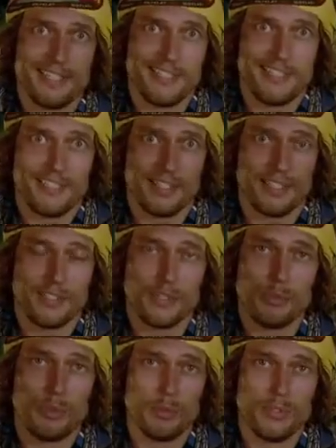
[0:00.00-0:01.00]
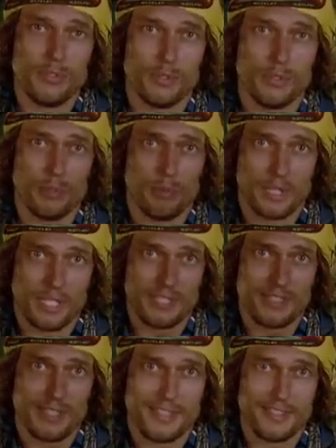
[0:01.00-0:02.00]
Daisy, I hope you enjoy your
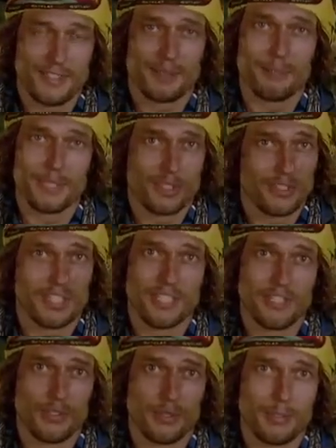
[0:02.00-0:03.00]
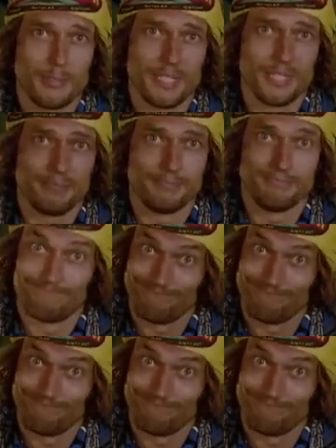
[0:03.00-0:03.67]
blind side as much as I enjoyed mine.